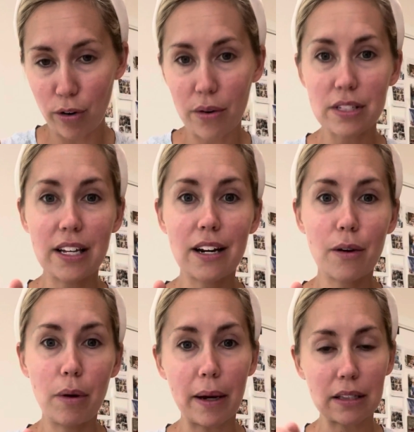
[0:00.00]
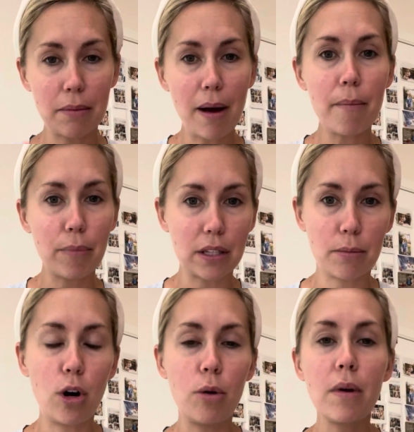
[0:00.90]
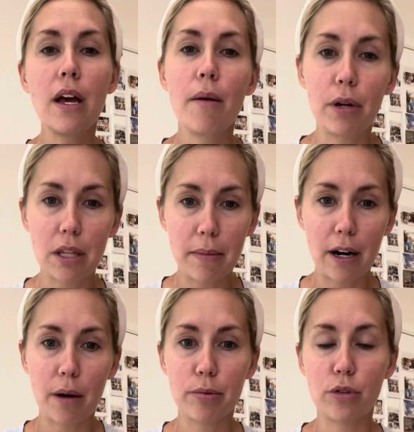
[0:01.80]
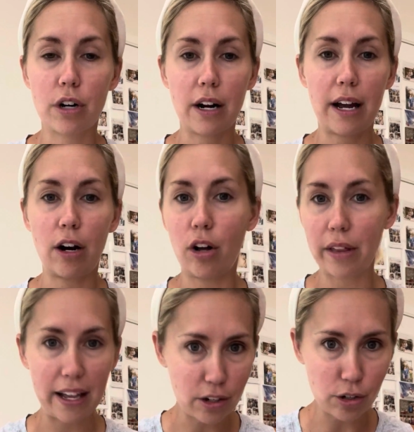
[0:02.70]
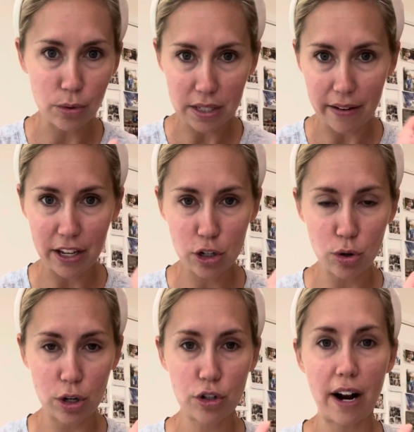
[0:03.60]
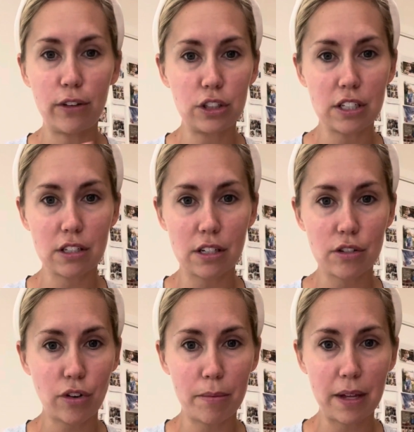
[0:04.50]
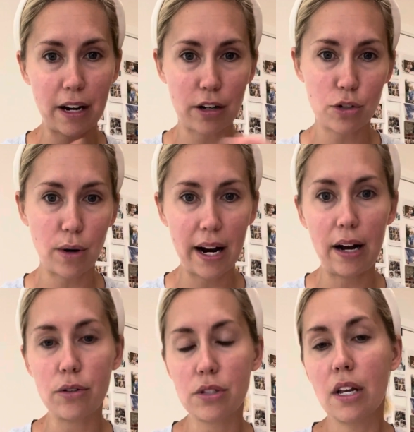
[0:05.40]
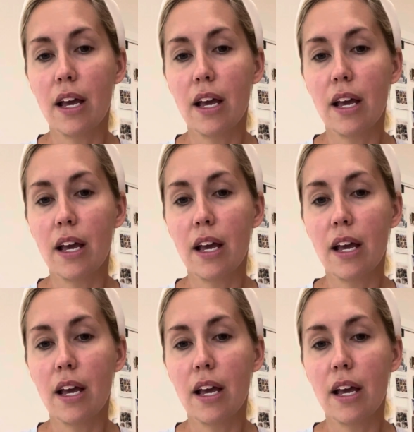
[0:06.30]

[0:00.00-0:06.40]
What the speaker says: hours later we picked them up, brought them home, put them in our brooder, and all they had to do was have that short travel distance from there to our house.